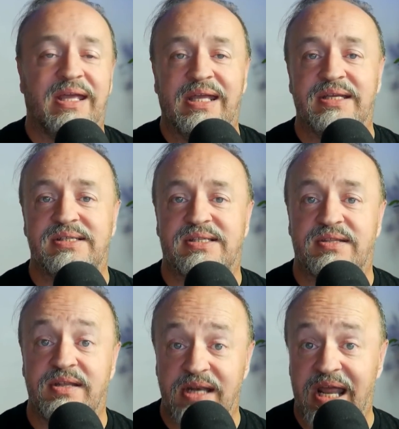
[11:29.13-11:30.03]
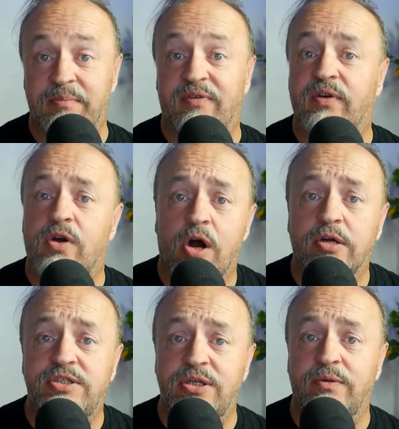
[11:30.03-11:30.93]
is the name of a
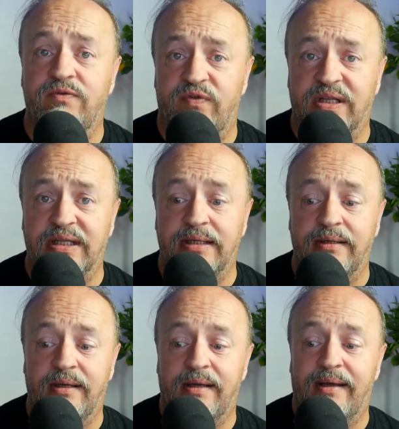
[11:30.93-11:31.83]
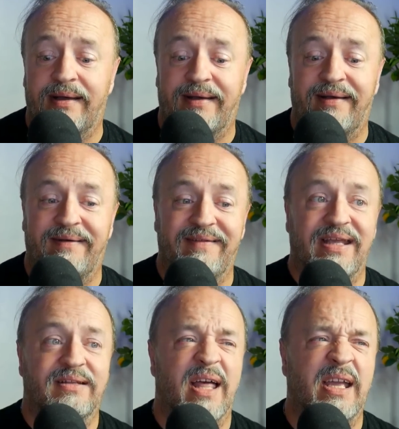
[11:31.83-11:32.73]
cartoon villain uh,
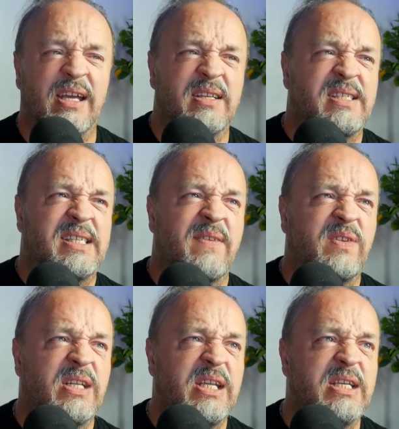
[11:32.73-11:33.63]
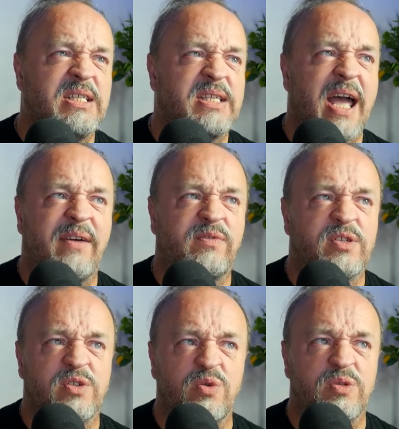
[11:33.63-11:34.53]
in like a seventies
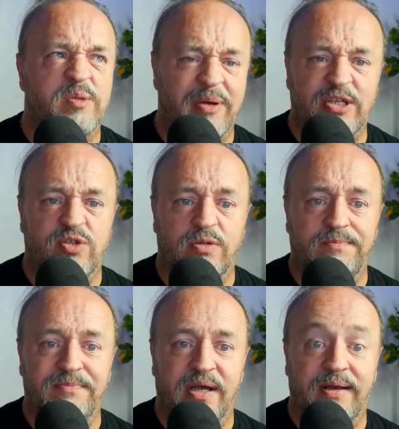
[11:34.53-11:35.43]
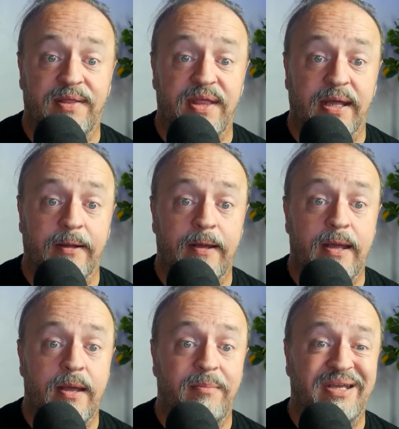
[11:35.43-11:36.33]
after-school special kind of thing,
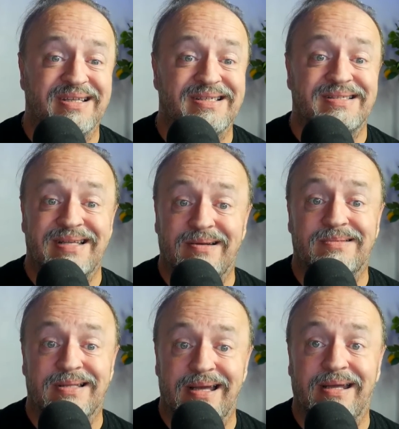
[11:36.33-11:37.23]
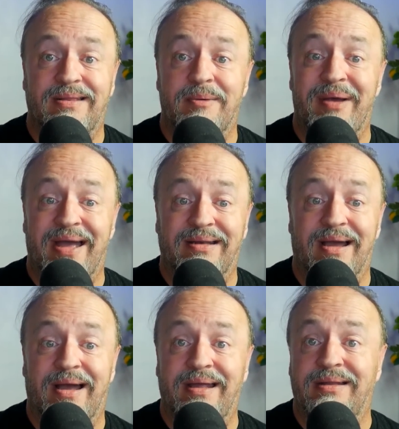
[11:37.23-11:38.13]
because it sounds like the bad
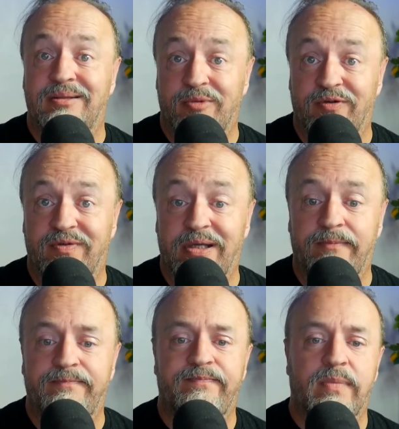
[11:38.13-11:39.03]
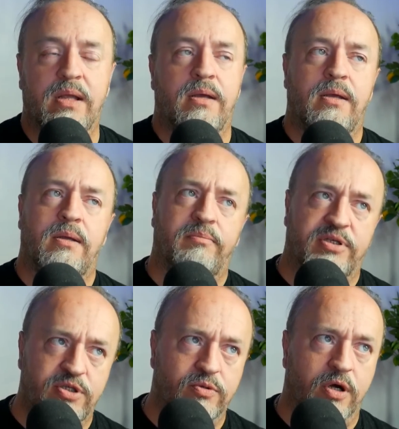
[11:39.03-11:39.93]
guy in the movie,
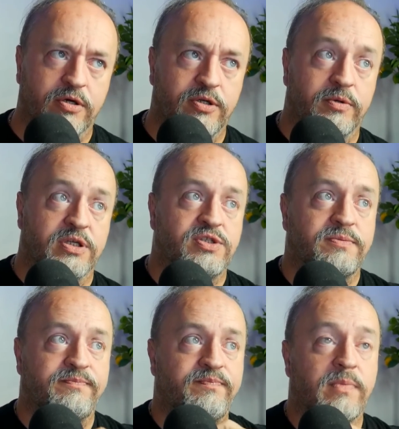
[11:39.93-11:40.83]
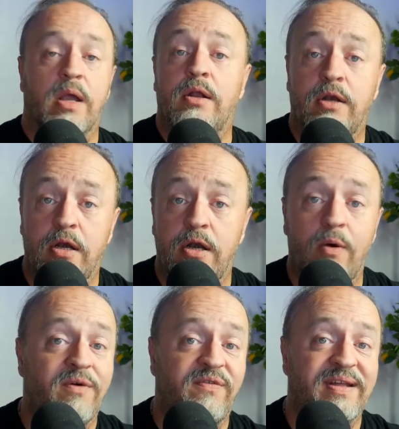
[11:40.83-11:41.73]
but too cartoonish.
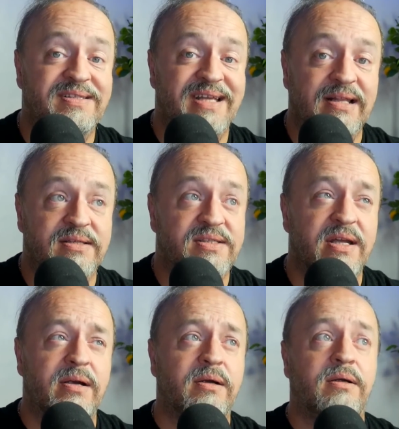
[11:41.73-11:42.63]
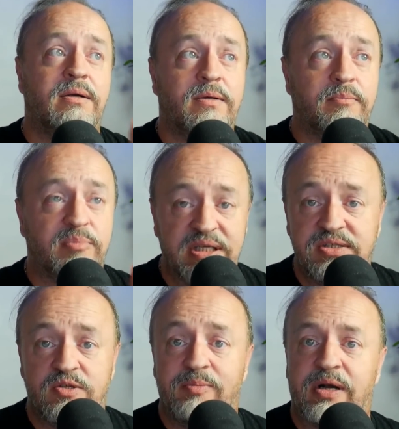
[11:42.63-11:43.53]
No offense, Alastair.
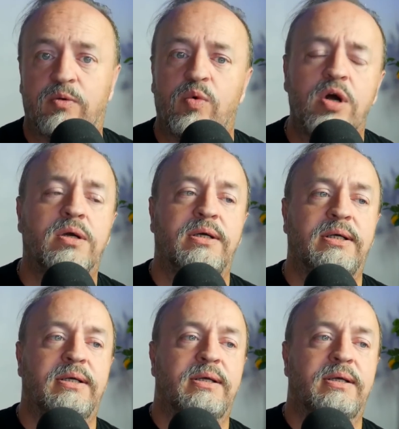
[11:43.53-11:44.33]
Please do better work.